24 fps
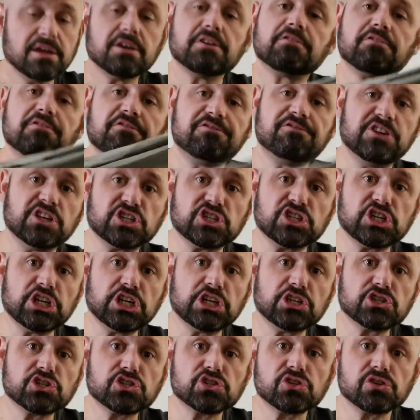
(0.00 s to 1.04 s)
fishing
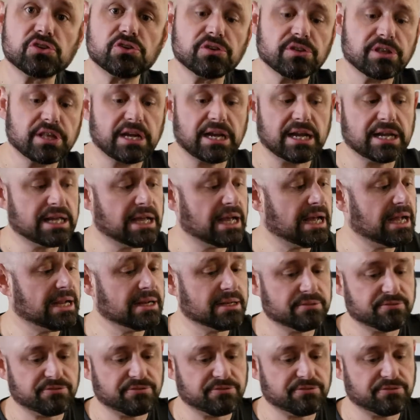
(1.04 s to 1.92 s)
shirt that I got